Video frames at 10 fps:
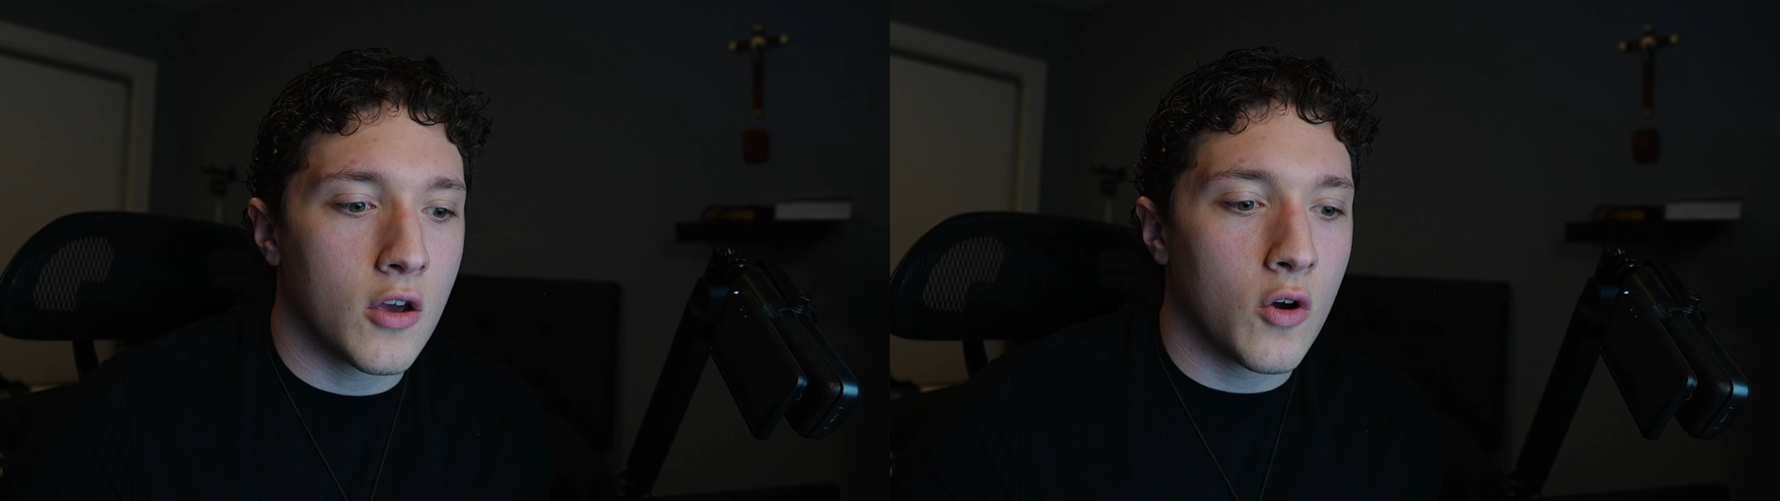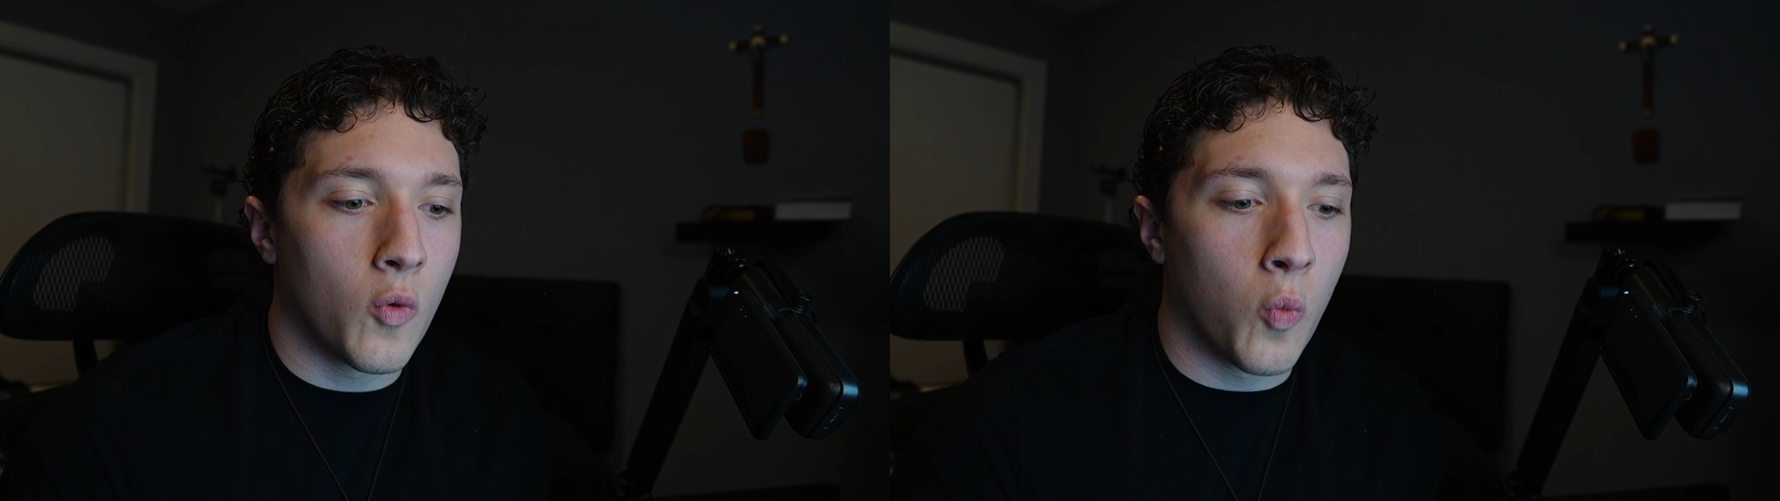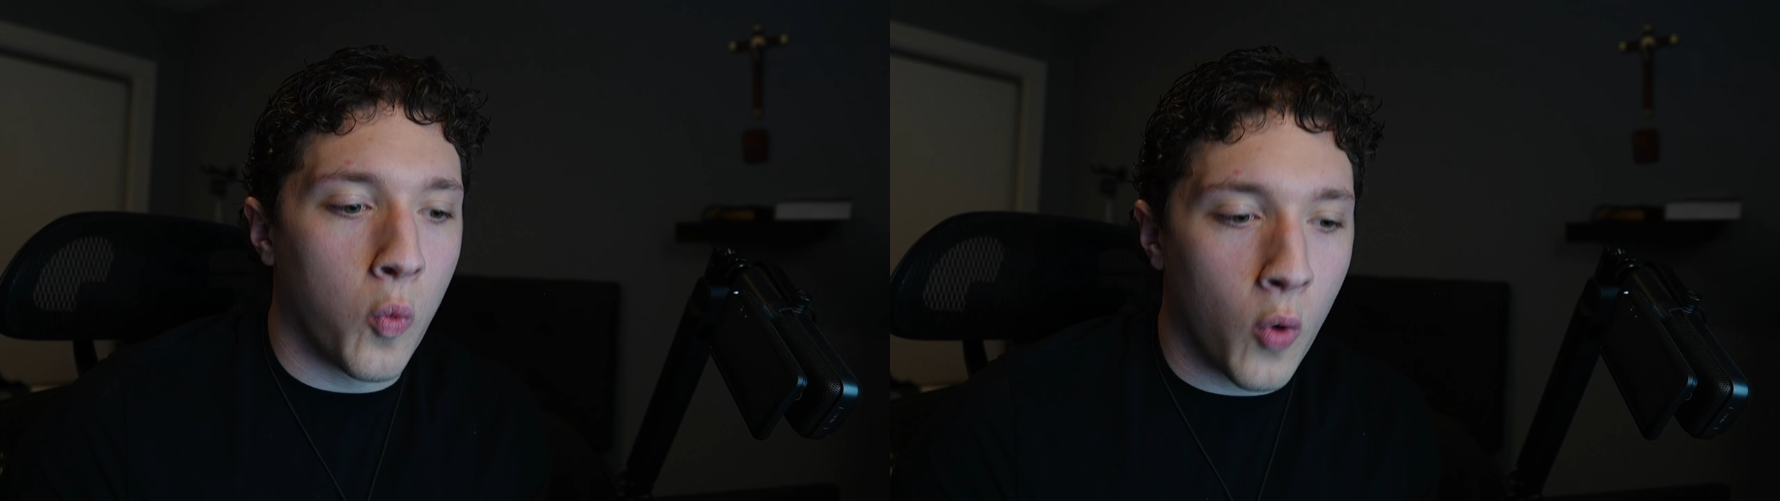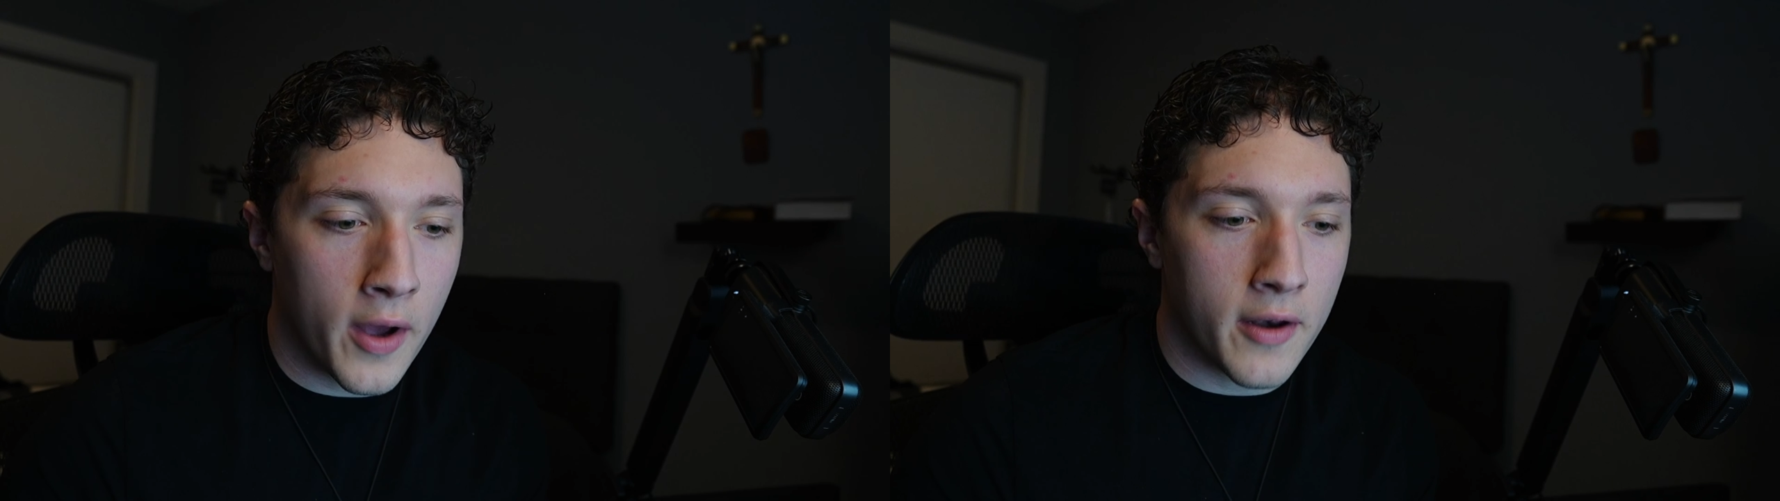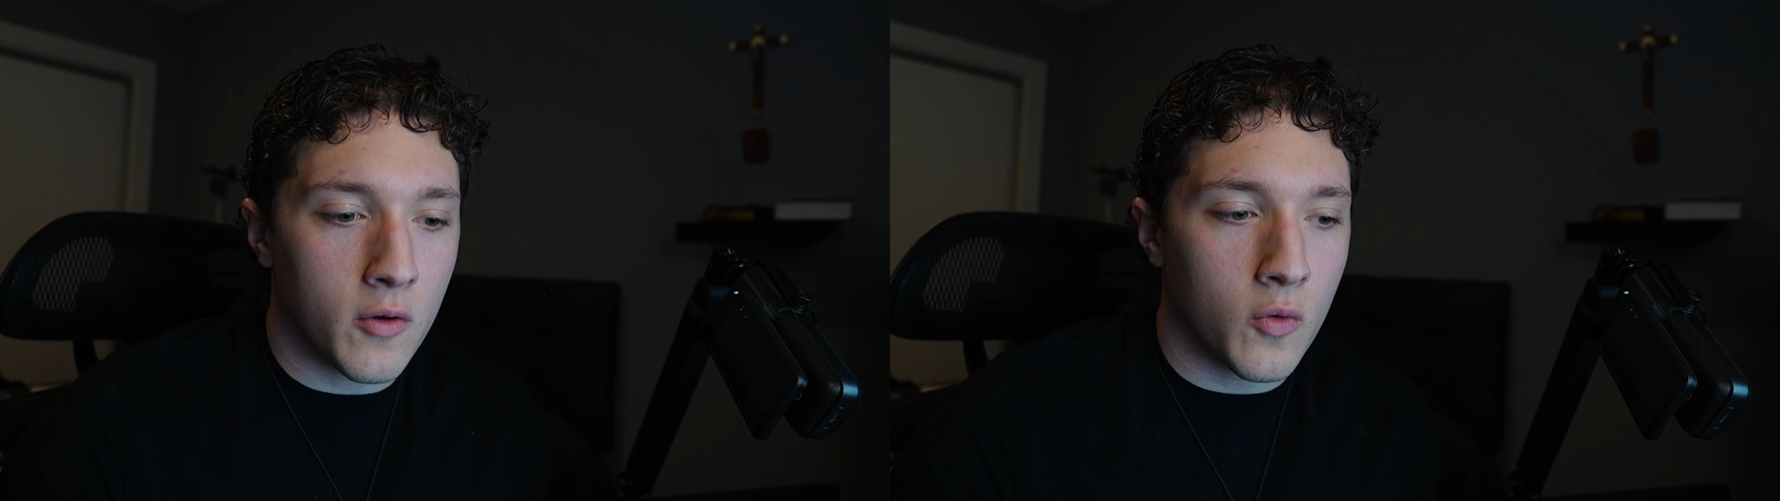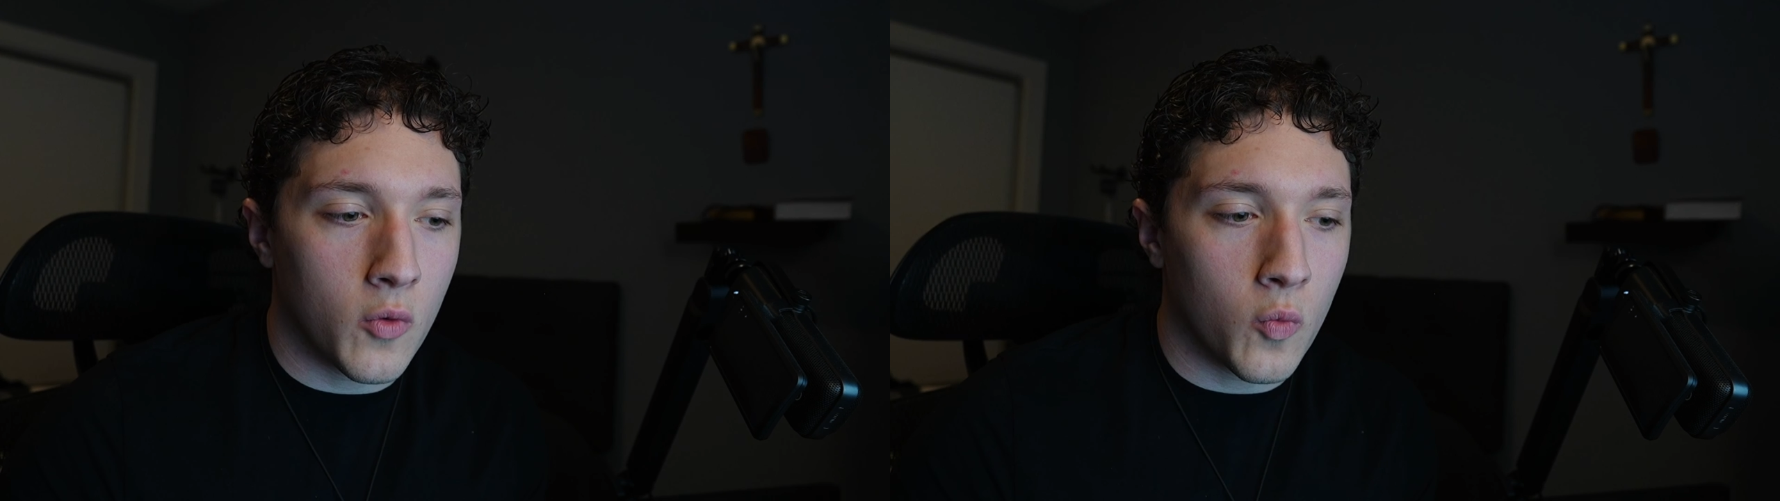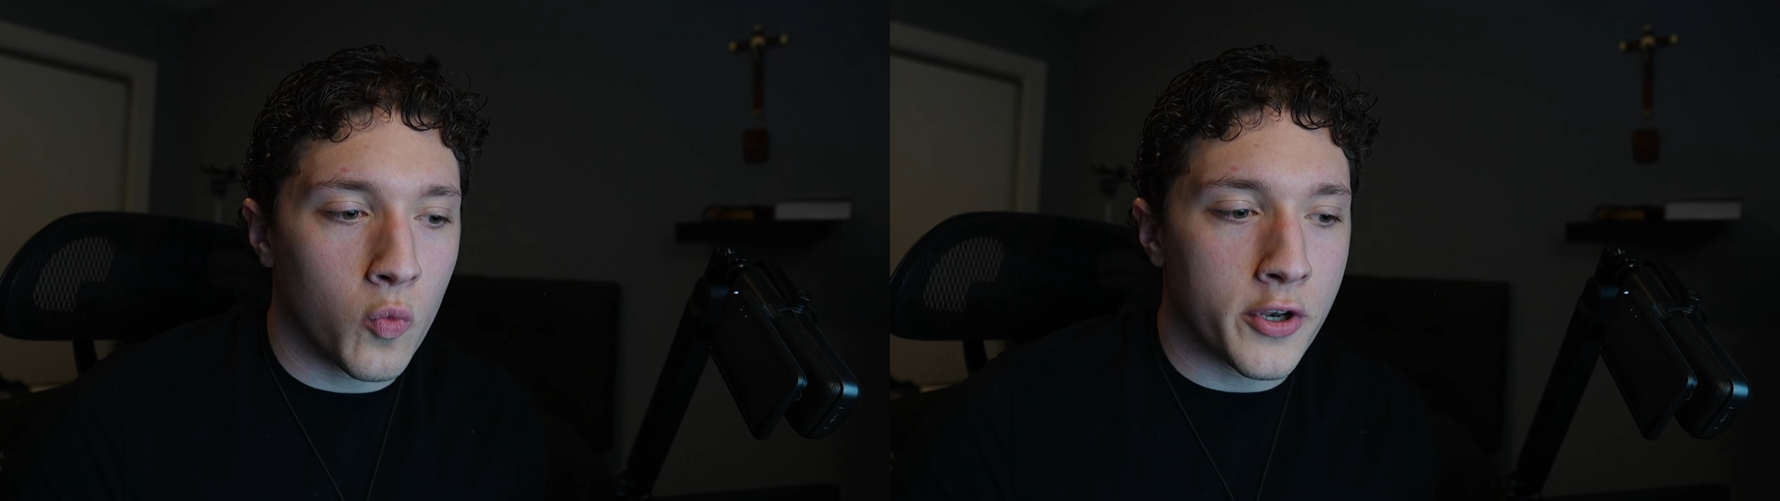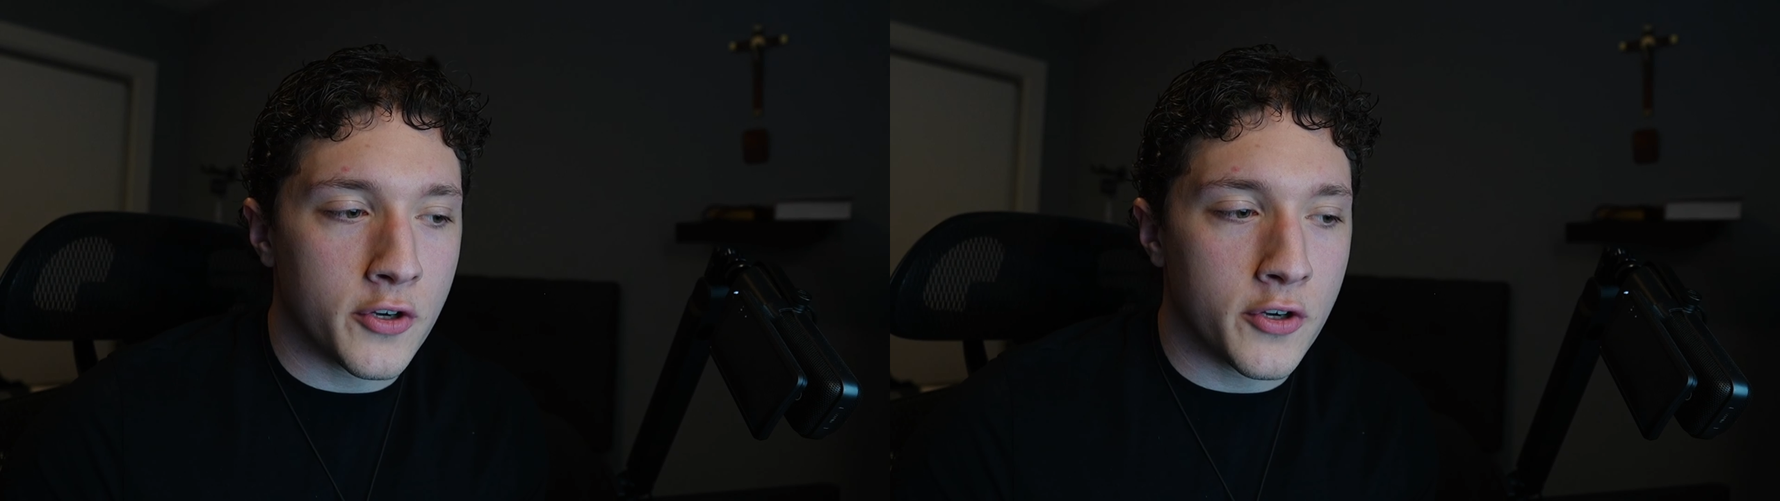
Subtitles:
what would